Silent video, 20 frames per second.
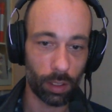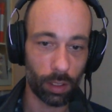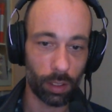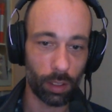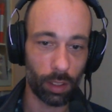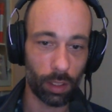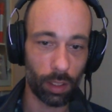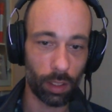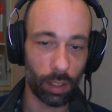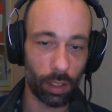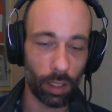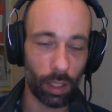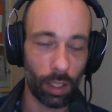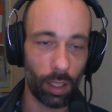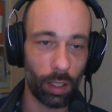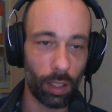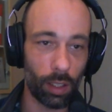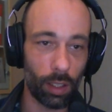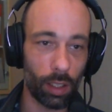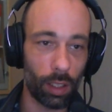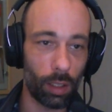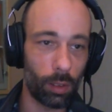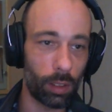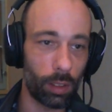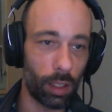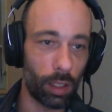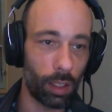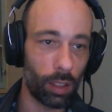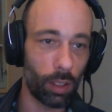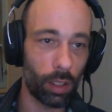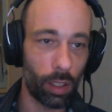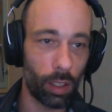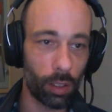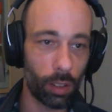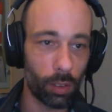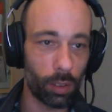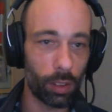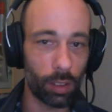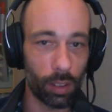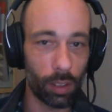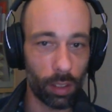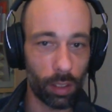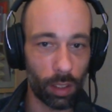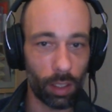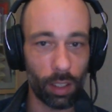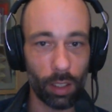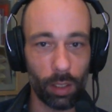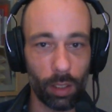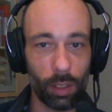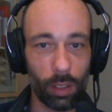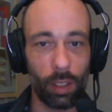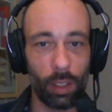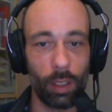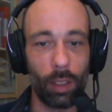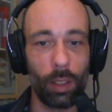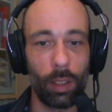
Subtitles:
And there you go, there you go, and there your